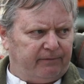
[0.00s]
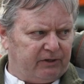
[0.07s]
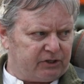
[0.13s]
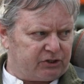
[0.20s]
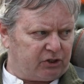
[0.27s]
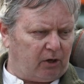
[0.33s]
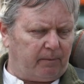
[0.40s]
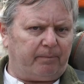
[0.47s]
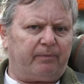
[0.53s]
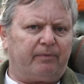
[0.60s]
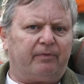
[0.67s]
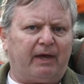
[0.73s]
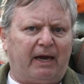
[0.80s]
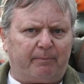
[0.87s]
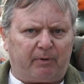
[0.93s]
this shop
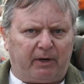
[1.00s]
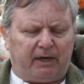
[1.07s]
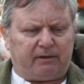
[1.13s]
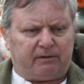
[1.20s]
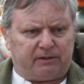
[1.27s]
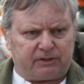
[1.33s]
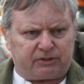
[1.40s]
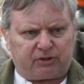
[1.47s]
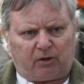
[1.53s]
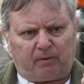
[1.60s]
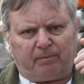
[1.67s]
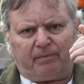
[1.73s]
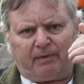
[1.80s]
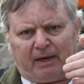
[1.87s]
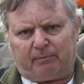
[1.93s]
that brand, this
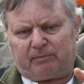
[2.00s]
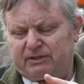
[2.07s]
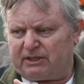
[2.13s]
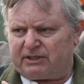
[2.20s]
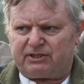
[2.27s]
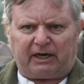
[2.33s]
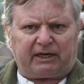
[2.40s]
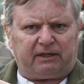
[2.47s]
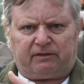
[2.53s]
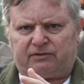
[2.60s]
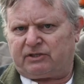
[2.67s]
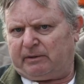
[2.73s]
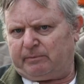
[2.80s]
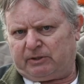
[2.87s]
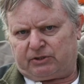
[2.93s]
shop that. It's exactly the
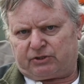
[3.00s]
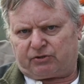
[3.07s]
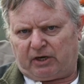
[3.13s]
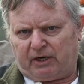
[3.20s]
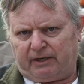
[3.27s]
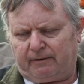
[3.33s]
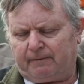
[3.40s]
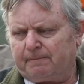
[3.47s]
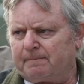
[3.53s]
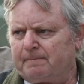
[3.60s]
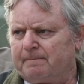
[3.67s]
same in Australia.